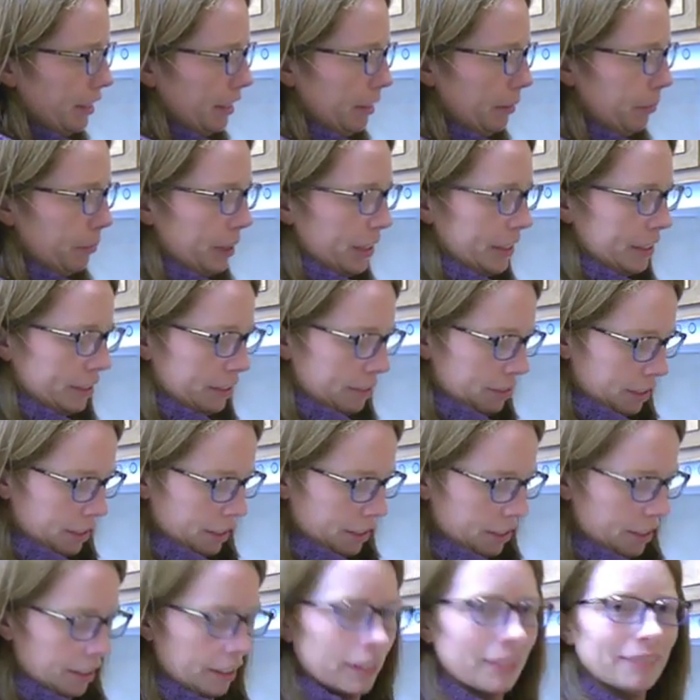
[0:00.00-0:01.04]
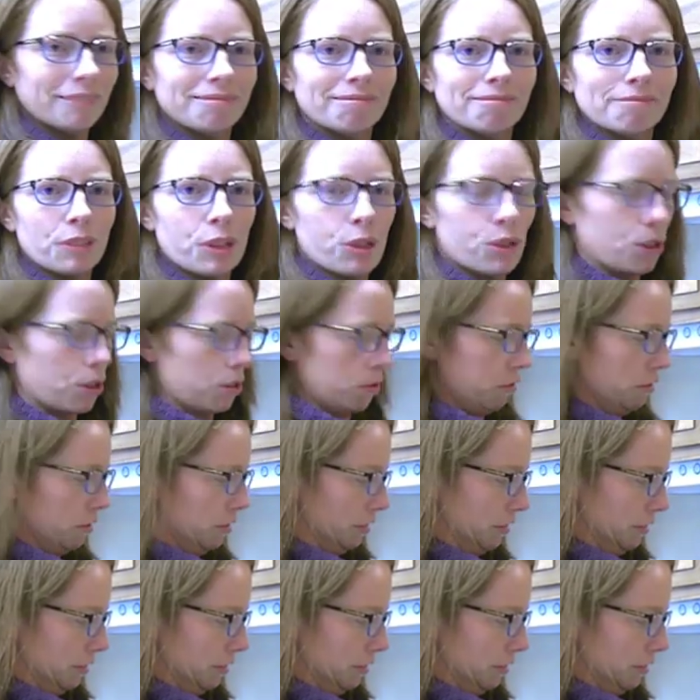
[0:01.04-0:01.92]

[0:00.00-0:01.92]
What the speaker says: and it makes it hard to show.